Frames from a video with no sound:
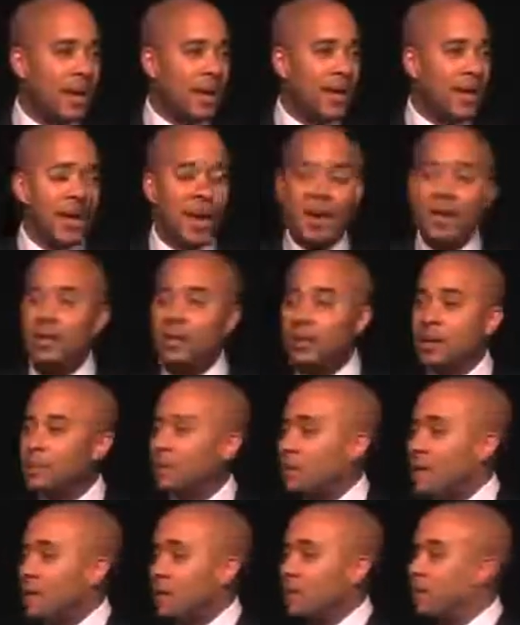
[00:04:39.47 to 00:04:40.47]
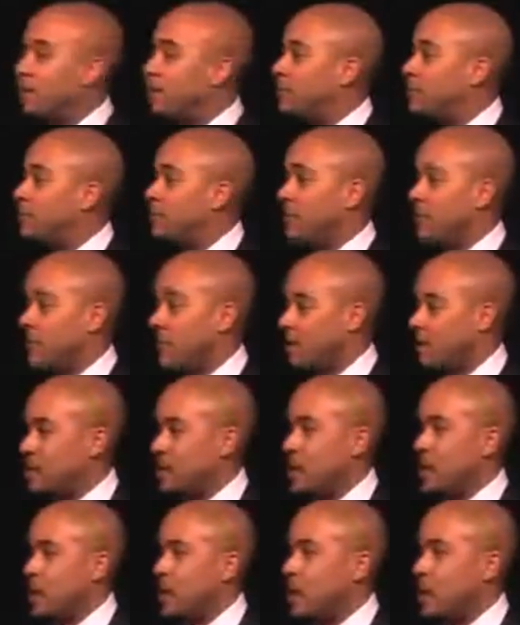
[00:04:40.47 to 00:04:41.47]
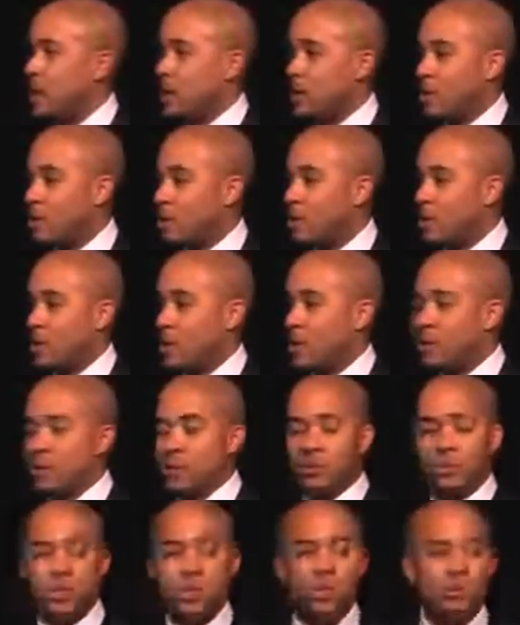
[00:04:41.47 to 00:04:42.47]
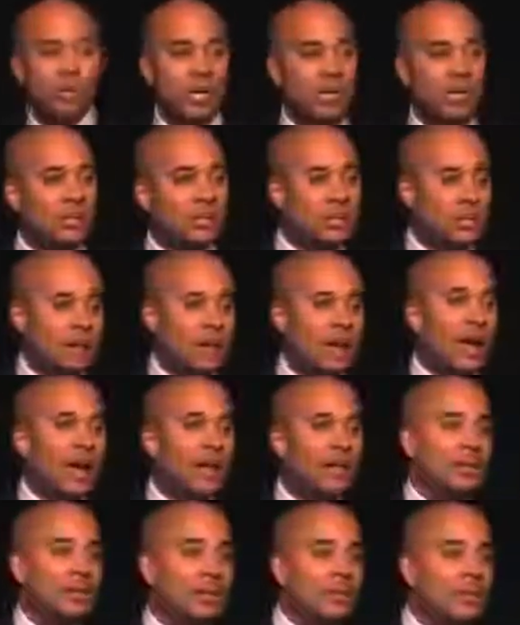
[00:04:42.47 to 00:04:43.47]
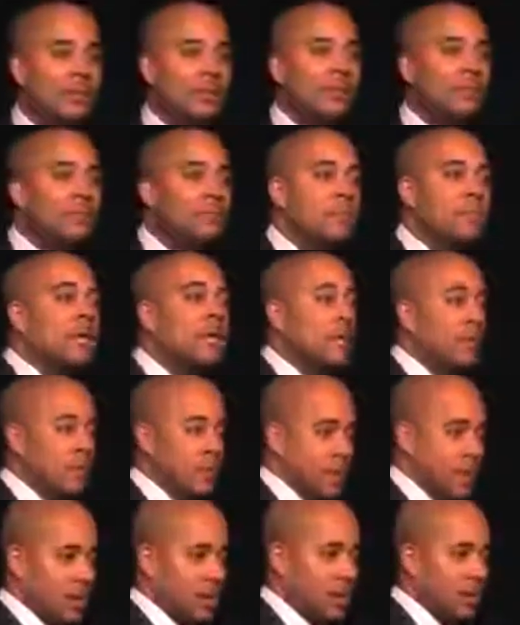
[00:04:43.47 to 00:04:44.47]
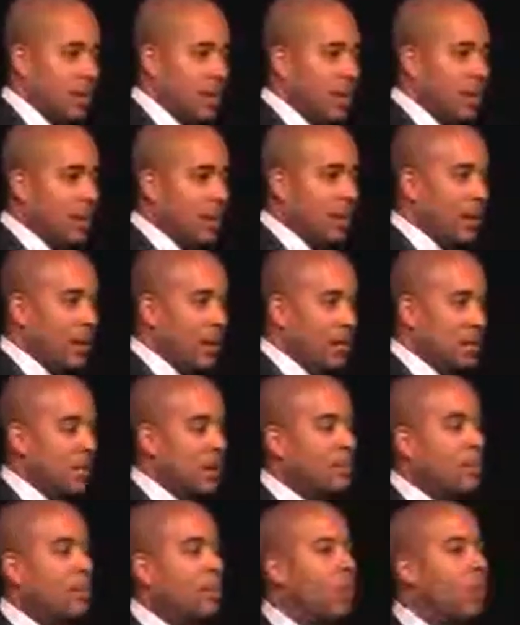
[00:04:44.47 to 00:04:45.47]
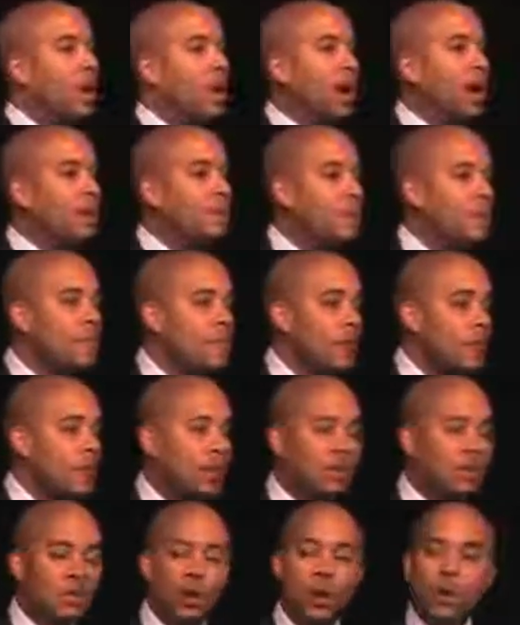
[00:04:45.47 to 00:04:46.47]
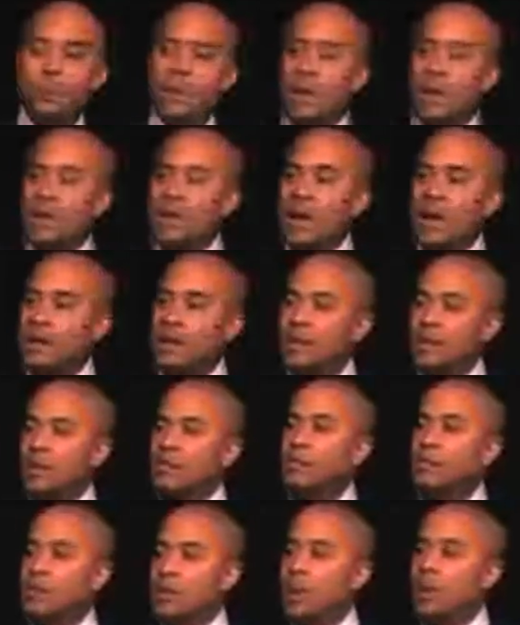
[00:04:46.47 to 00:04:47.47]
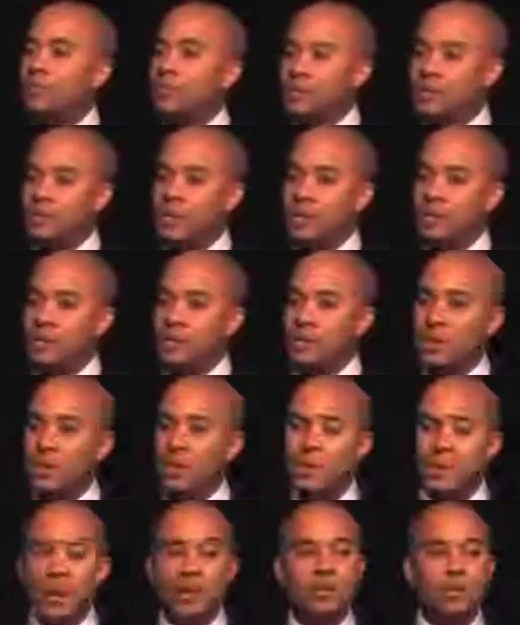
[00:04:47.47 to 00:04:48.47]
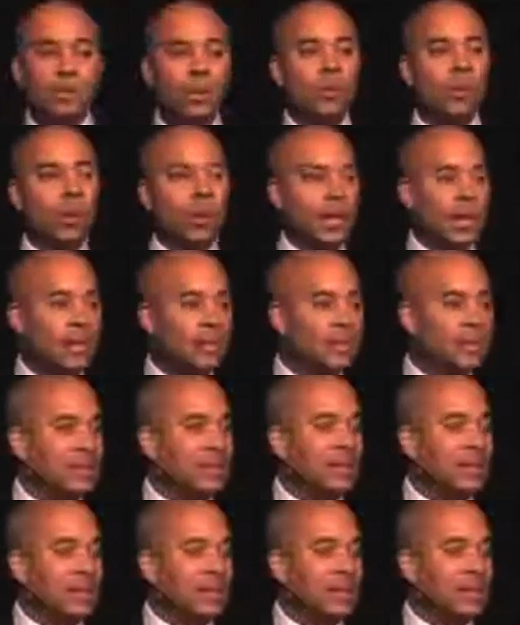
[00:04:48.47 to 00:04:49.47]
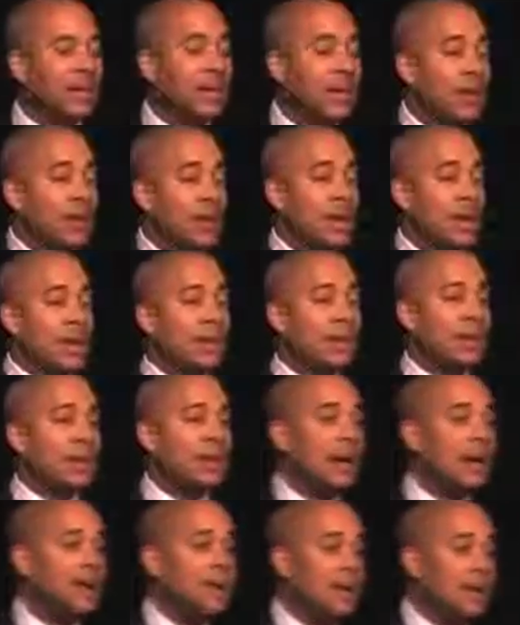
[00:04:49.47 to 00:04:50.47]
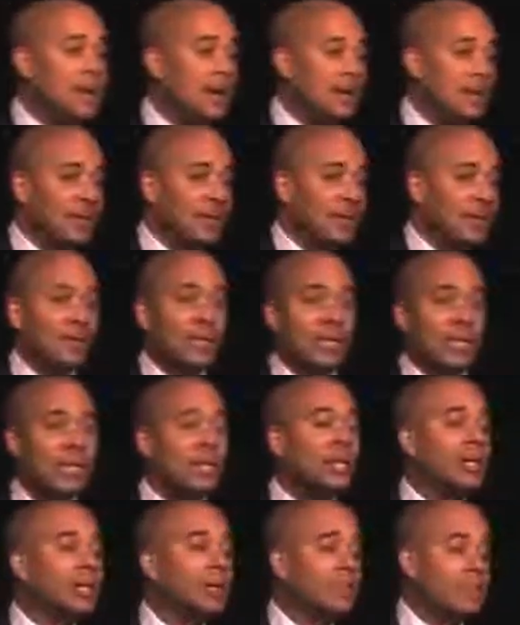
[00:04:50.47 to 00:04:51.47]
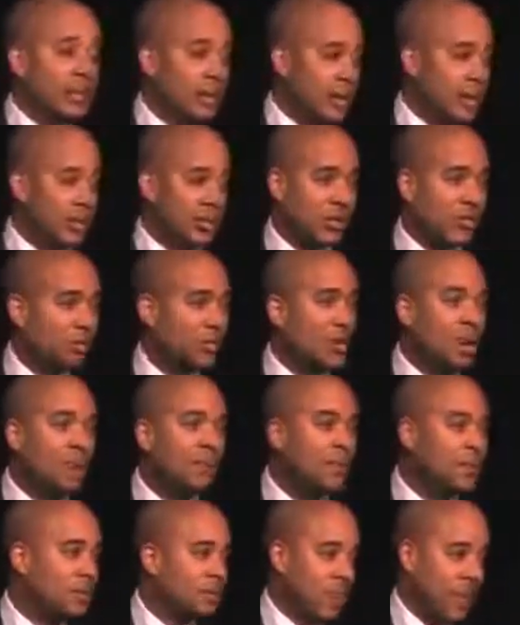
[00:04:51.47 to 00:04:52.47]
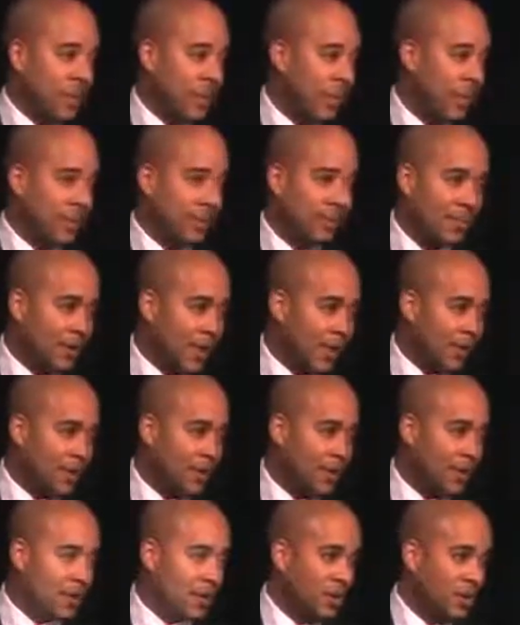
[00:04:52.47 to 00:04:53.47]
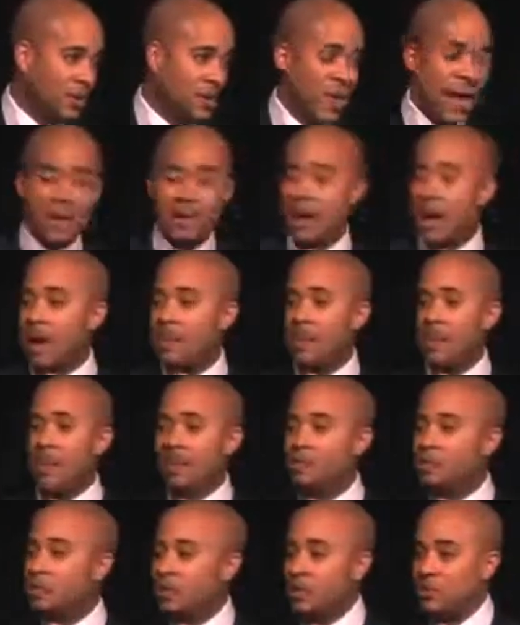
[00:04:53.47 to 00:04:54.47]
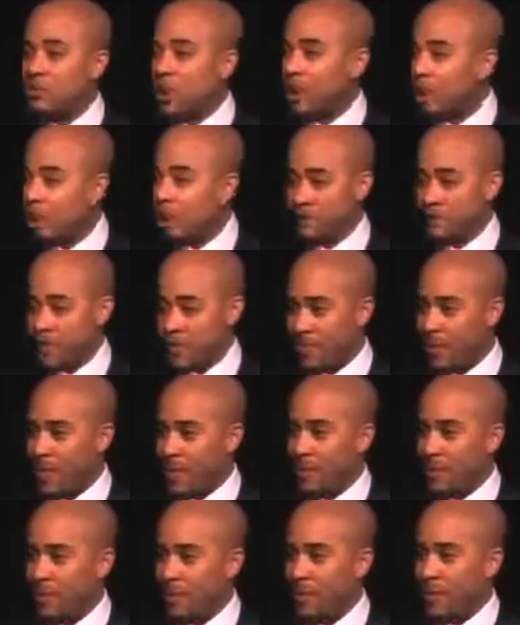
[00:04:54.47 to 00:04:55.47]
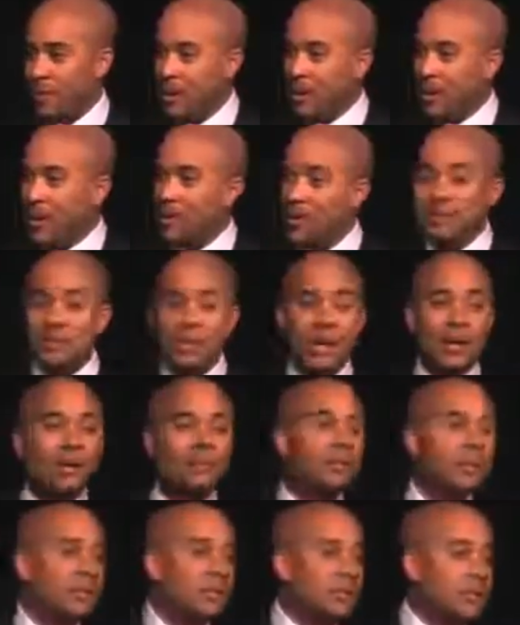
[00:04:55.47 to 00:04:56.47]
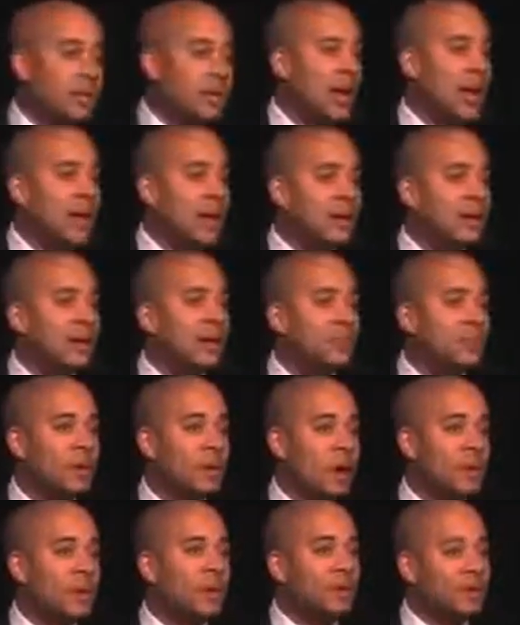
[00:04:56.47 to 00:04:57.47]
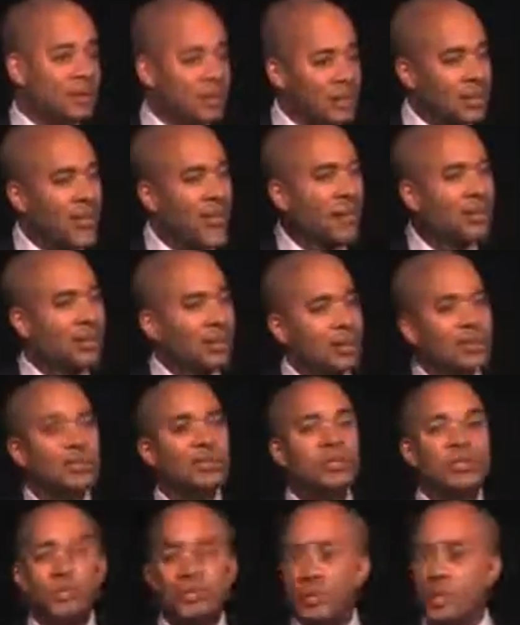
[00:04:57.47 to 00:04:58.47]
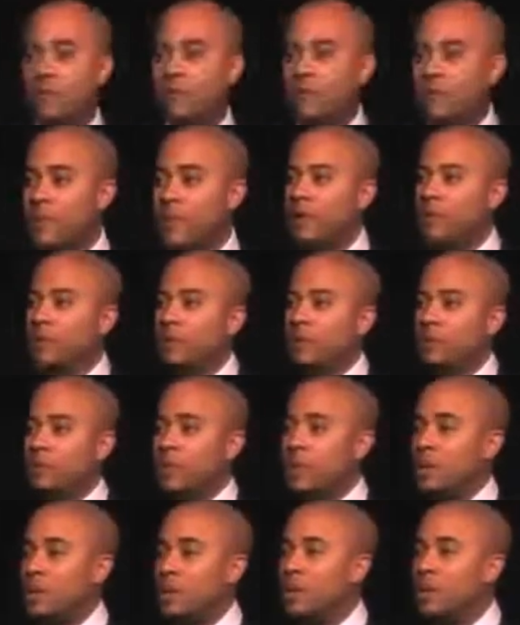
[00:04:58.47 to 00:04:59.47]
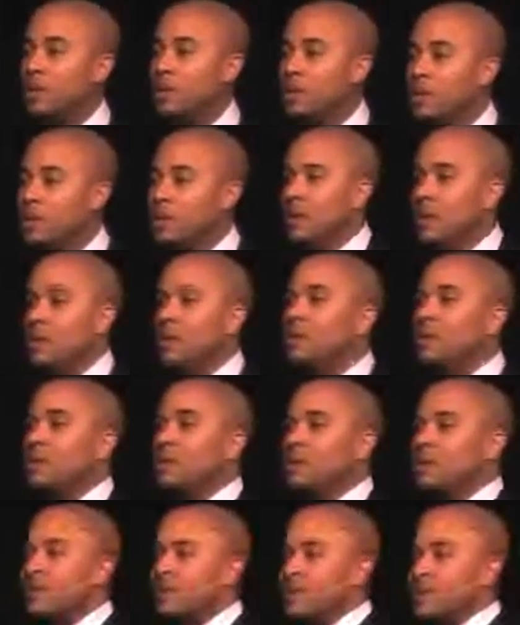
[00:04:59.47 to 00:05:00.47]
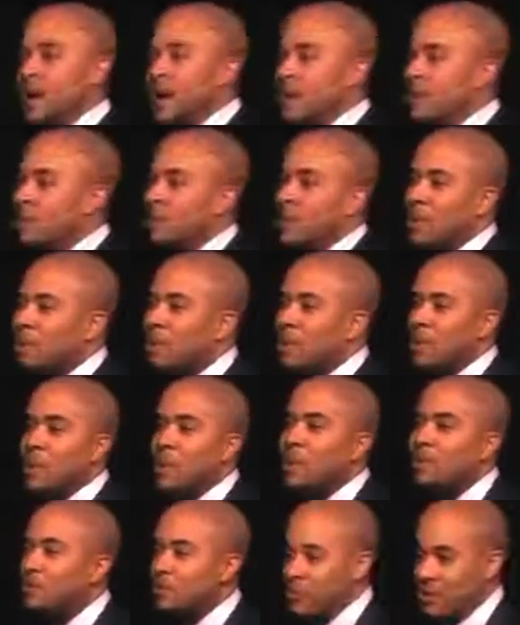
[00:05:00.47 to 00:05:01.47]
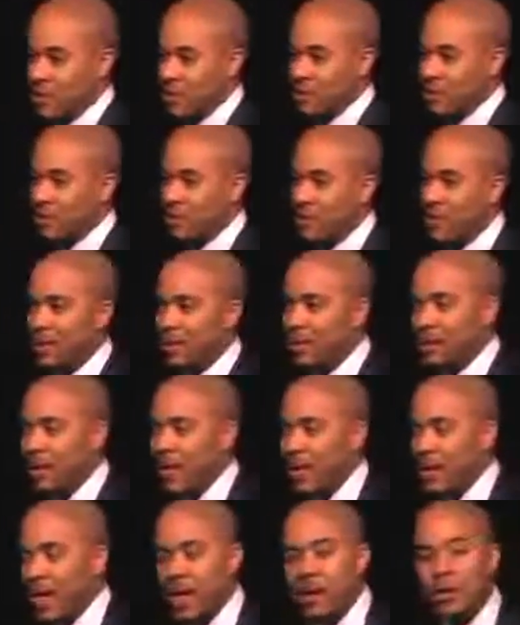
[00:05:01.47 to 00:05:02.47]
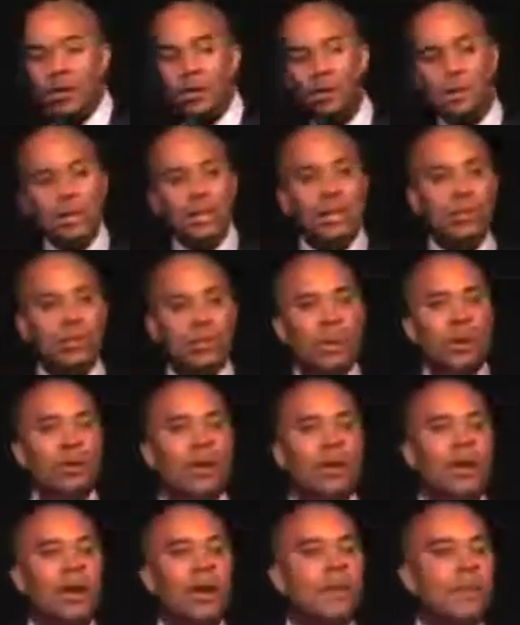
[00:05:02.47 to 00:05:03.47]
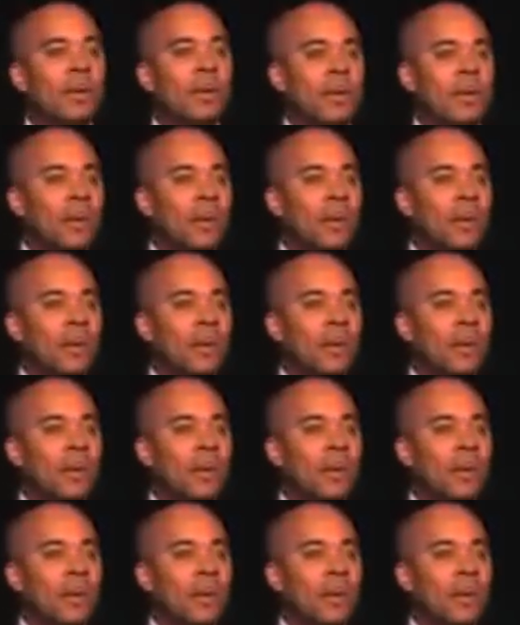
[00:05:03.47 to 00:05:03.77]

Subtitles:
And I ended up taking full advantage of what I heard, because the 2 reasons that I ended up even meeting with him is, number one, he told me in that initial conversation that based on what he had seen, he did not think that there was any limitations on how much money we could make. So that got me interested right off the bat. But the second reason that I ended up coming to sit down and listen to the information was because even to this day, he's one of my best friends. And I knew that he would only get me to